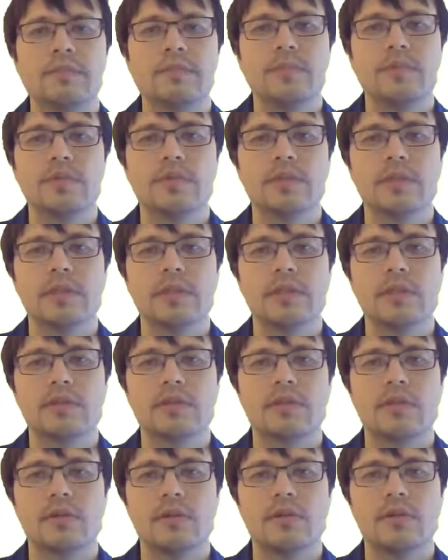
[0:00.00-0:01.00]
using an
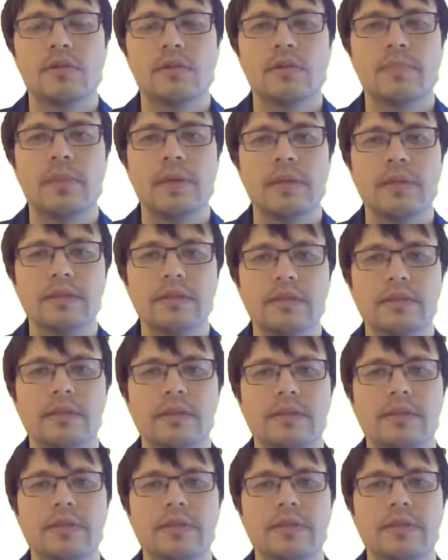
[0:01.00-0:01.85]
external load balancer.